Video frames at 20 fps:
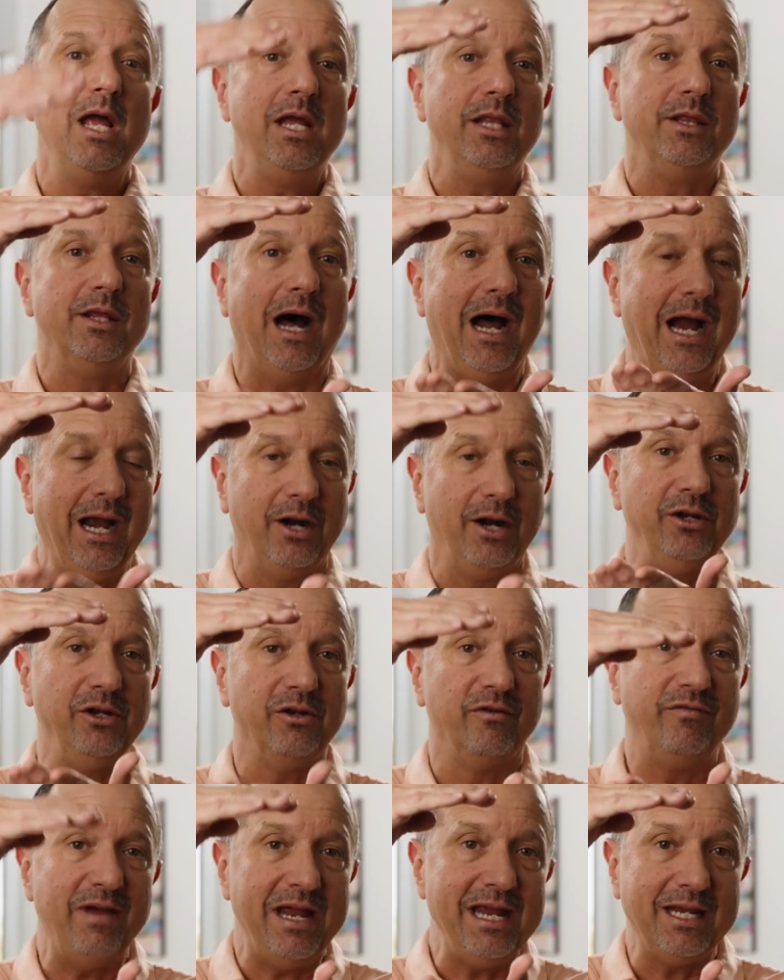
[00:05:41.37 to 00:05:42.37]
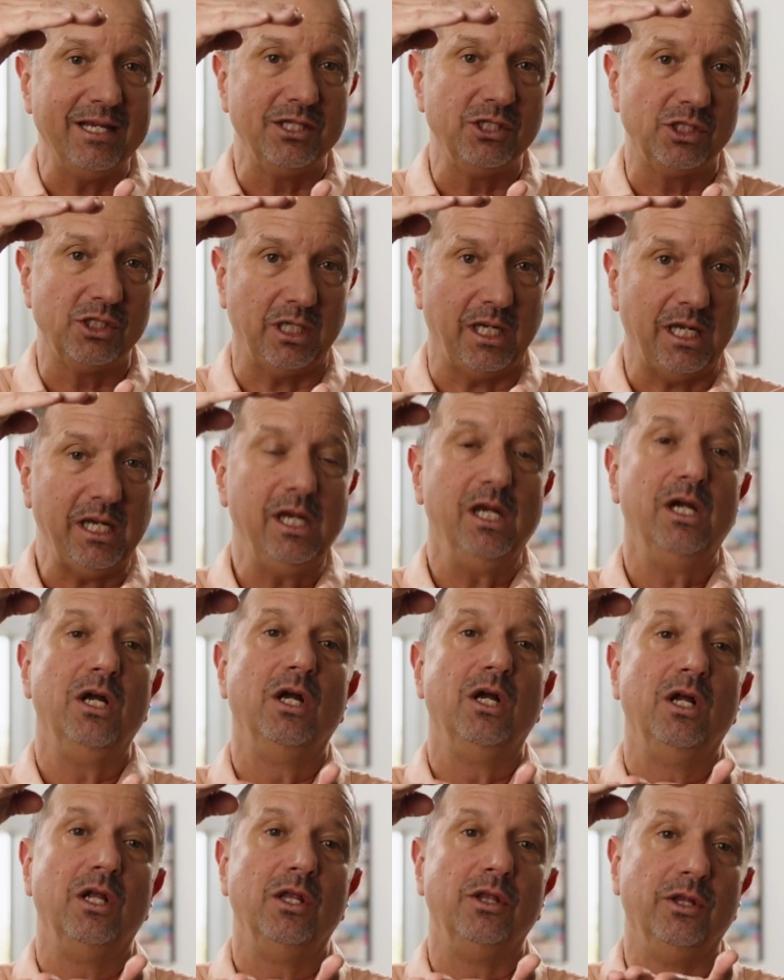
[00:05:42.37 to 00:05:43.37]
the higher your vacancy,
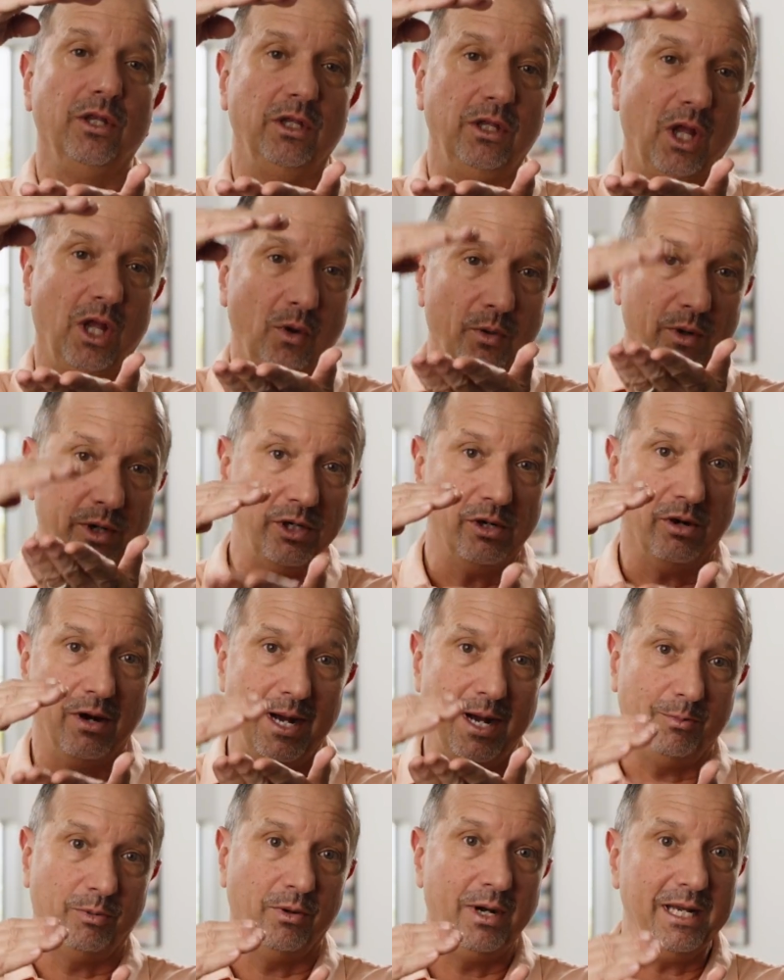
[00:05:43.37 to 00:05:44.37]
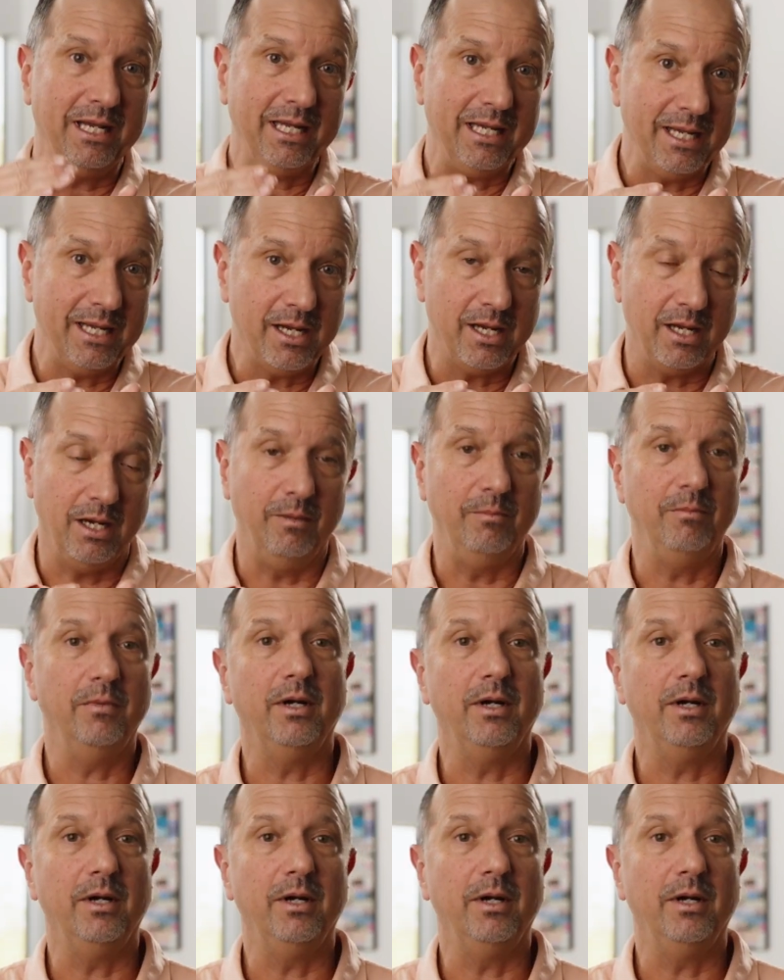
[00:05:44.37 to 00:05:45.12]
the lower your operating income.